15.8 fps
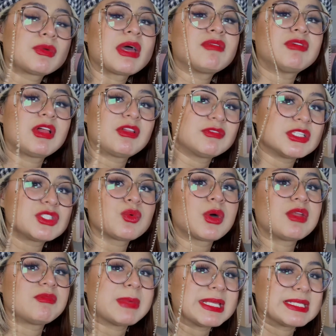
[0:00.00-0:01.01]
Velvet's
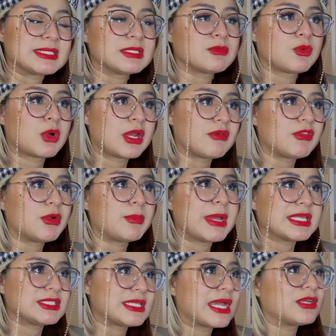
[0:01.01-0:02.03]
one of their
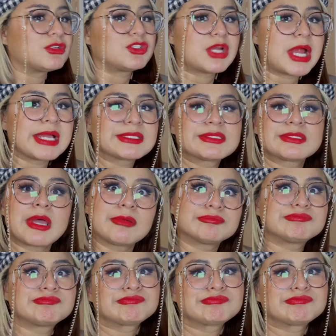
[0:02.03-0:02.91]
best title tracks, so.